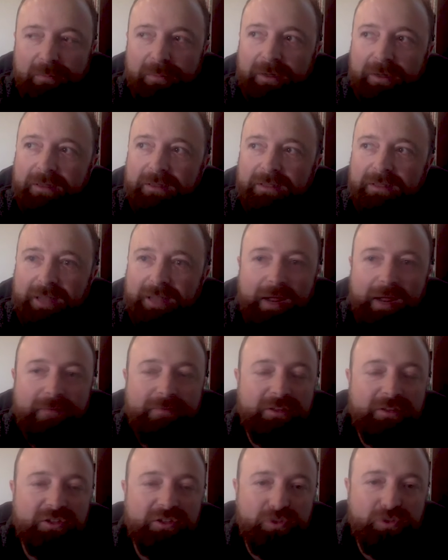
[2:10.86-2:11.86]
But to
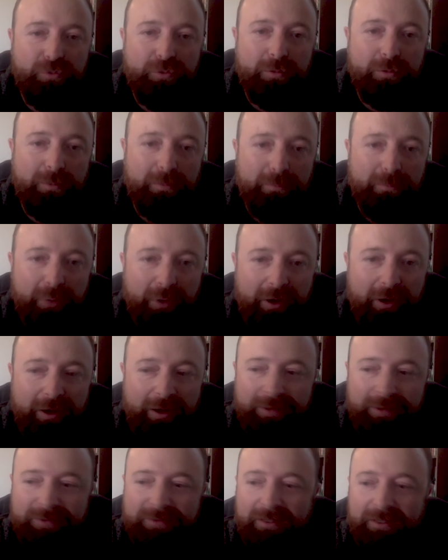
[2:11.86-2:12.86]
have these two urban
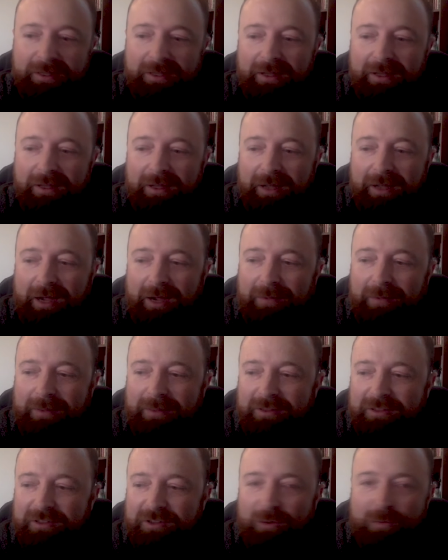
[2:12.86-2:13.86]
ponds, I mean,
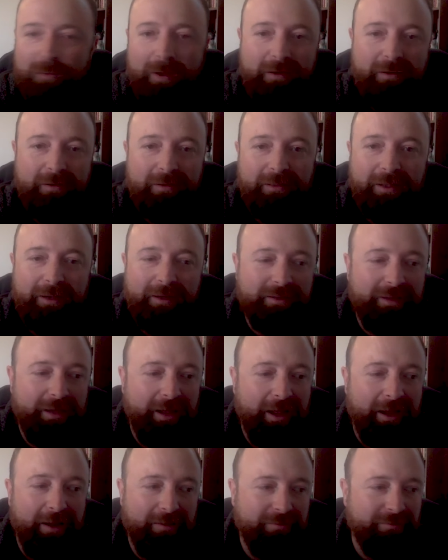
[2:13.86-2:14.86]
there's no better thing to
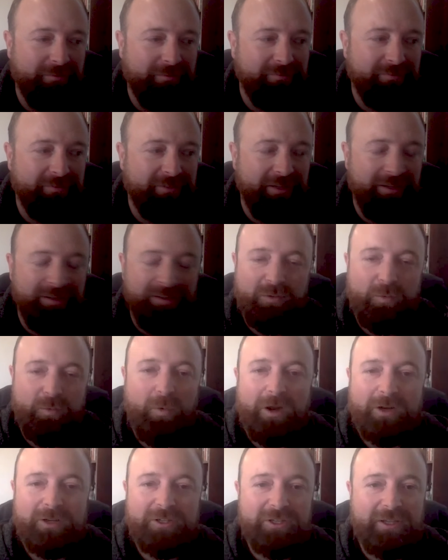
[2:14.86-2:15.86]
have than to
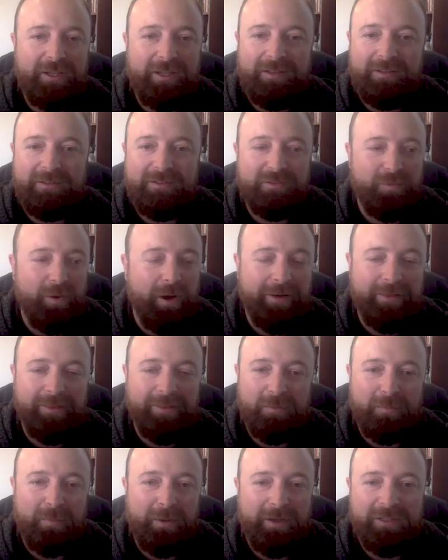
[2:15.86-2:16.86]
watch kids riding
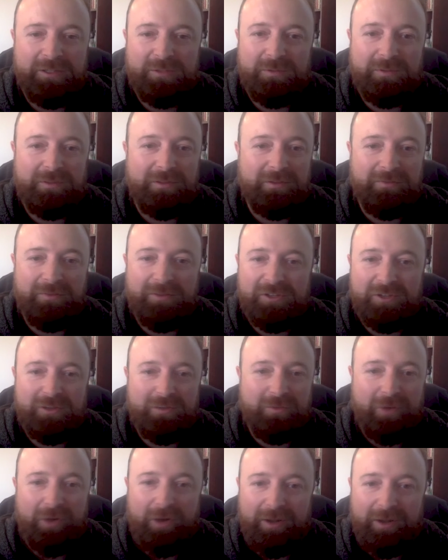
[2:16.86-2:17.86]
their bikes with their
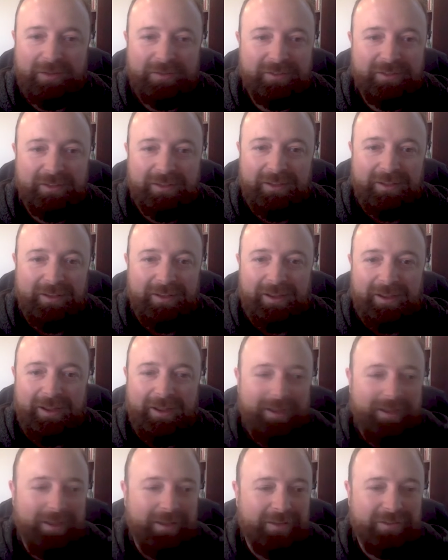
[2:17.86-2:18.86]
fishing rods
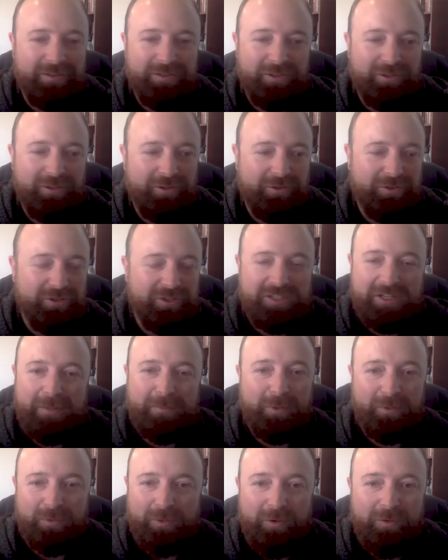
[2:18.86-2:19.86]
to just
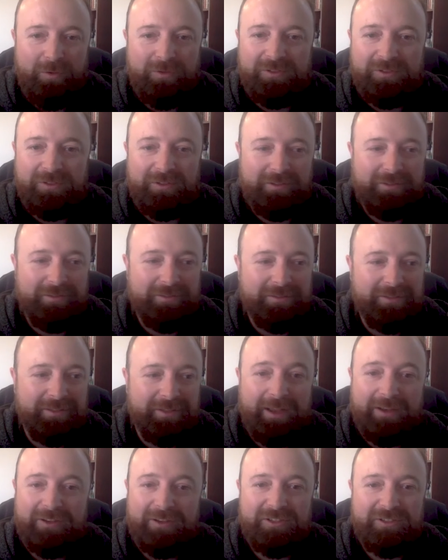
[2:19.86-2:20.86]
up the road to
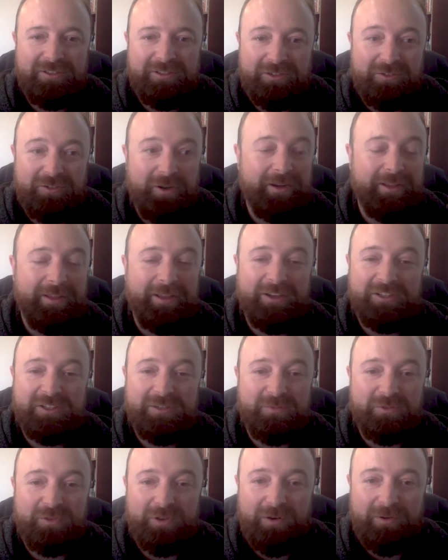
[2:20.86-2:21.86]
try to catch
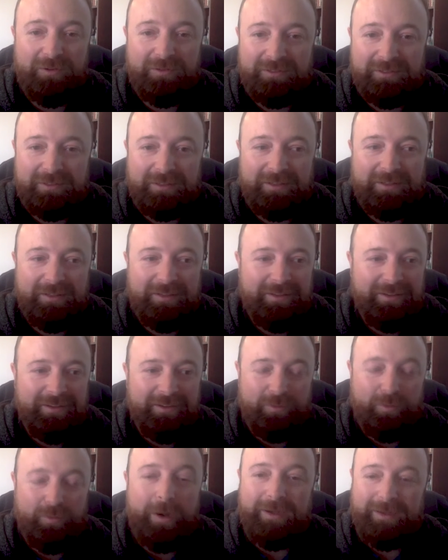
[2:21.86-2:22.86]
some trout
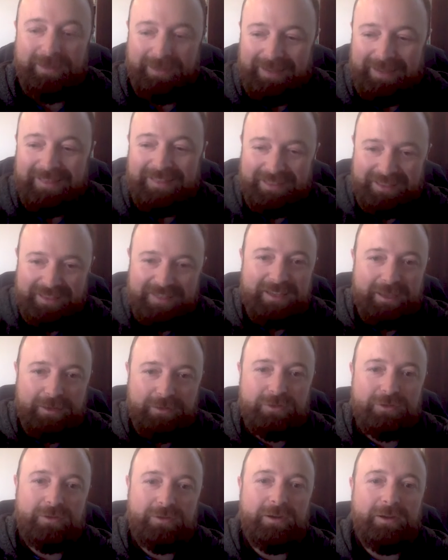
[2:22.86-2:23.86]
right in the
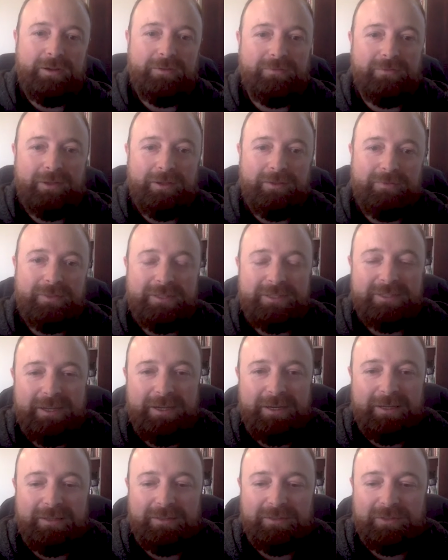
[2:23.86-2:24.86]
center of the
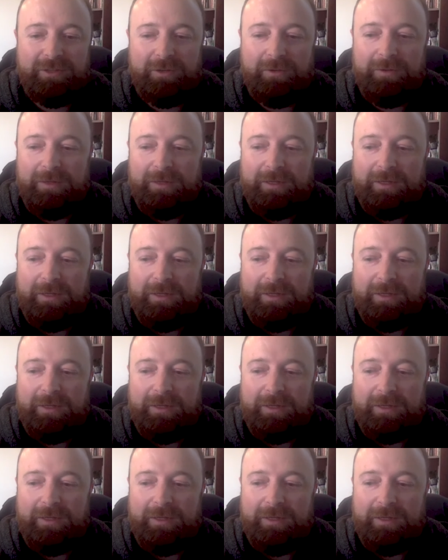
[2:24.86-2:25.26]
city. So